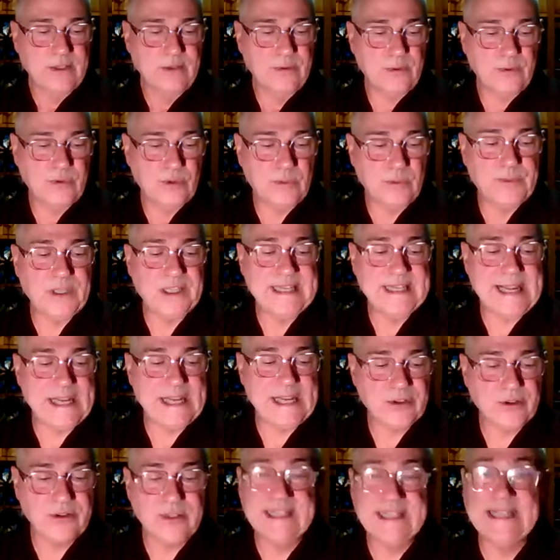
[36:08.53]
We will be
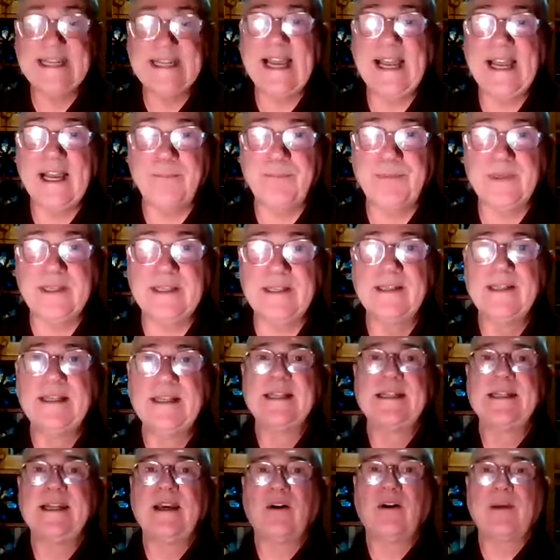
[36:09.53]
naturally happy.
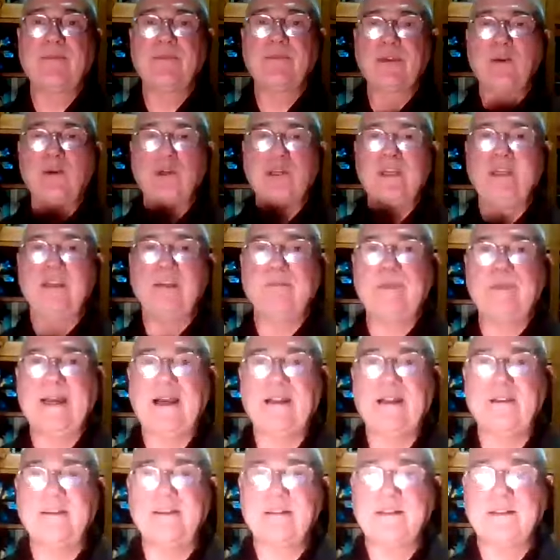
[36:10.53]
Now, I'm talking
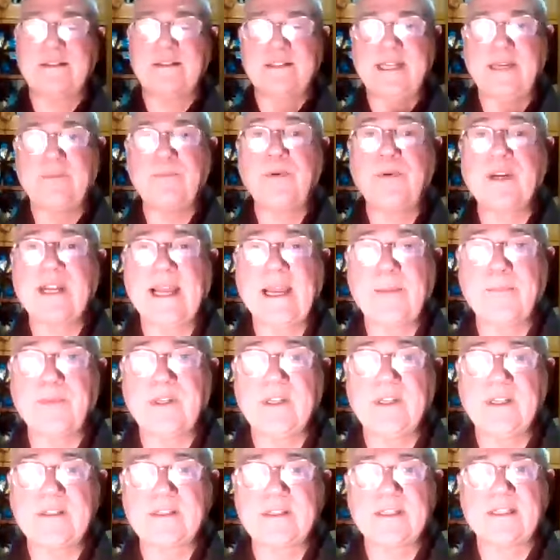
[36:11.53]
about temporary
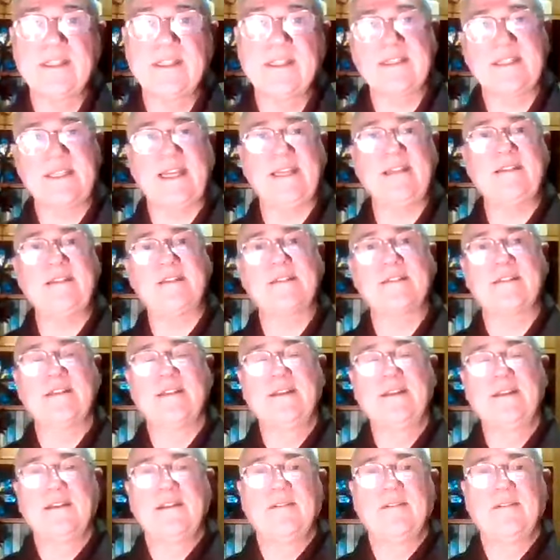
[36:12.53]
happiness in a sense,